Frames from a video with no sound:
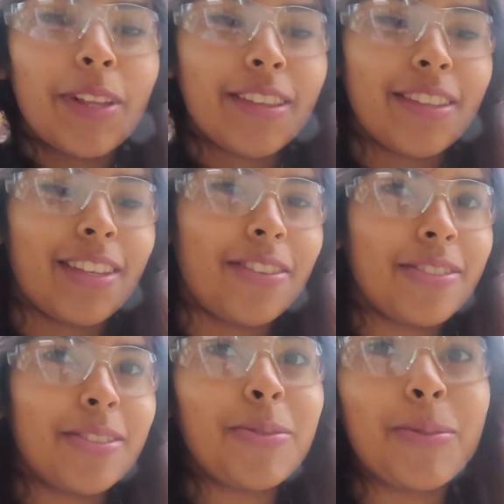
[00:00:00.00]
out the nails,
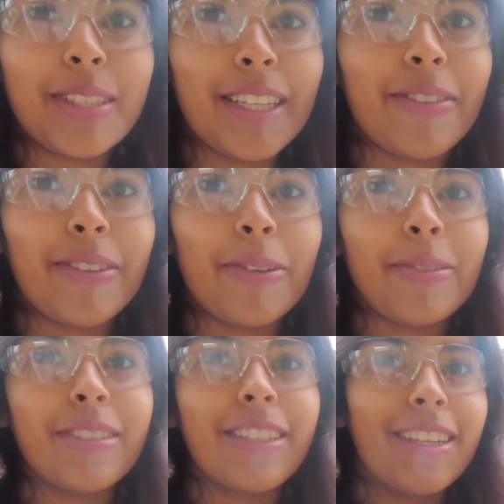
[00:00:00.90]
so we'll see how it
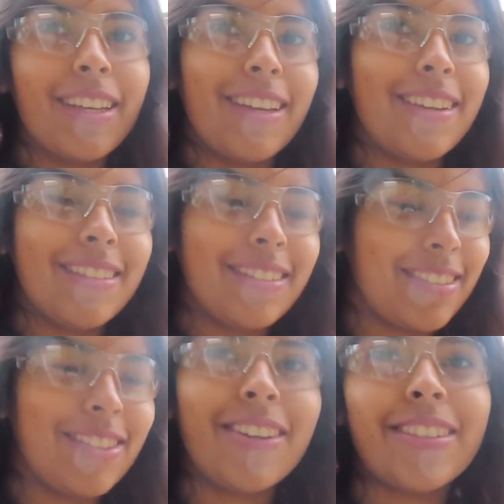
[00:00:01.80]
goes.
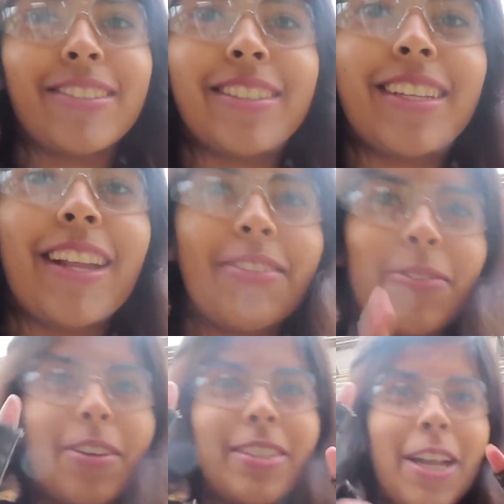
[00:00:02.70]
You guys are just gonna have to
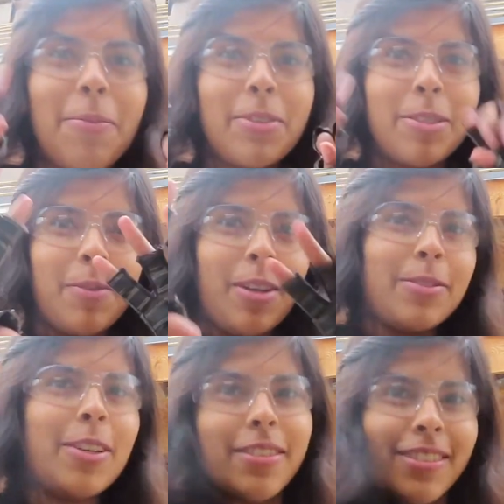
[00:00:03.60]
watch, and I put some
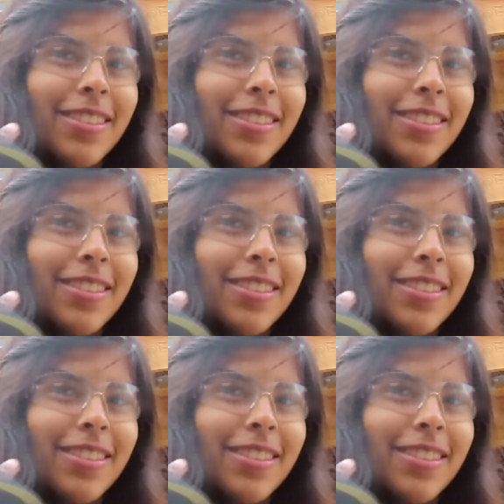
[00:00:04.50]
gloves on.